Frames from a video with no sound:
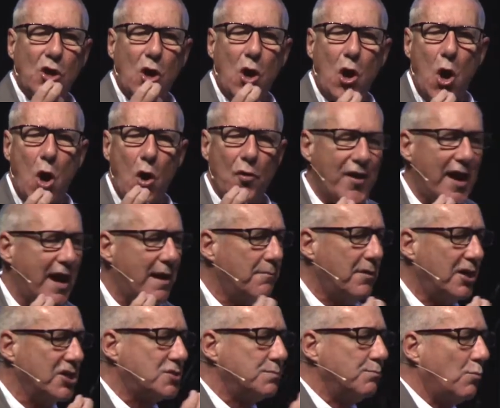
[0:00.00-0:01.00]
all that
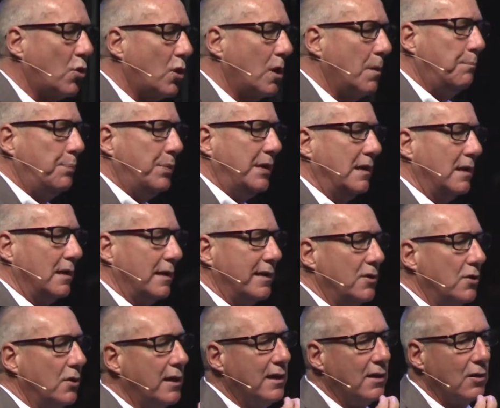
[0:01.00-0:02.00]
much more
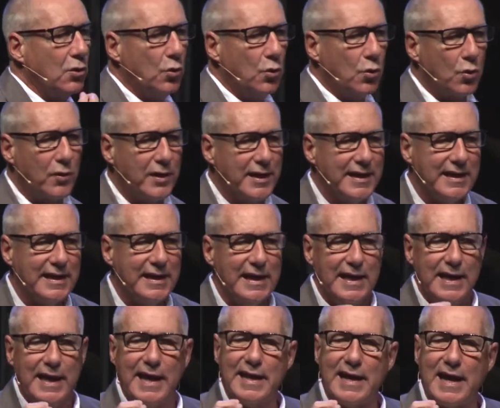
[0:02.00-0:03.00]
appealing and alluring,
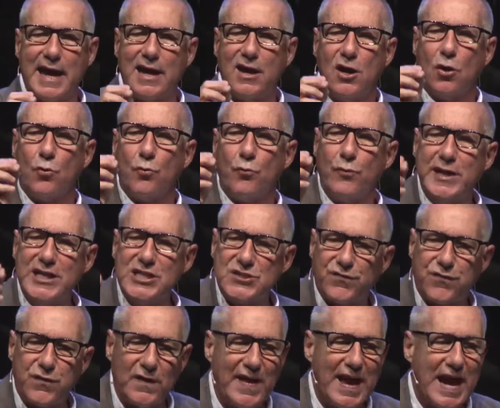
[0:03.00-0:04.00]
and I reach
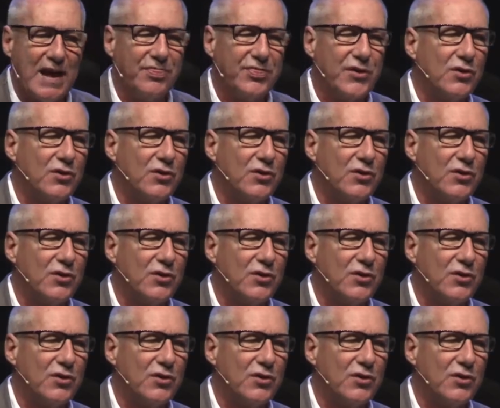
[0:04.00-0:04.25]
for that.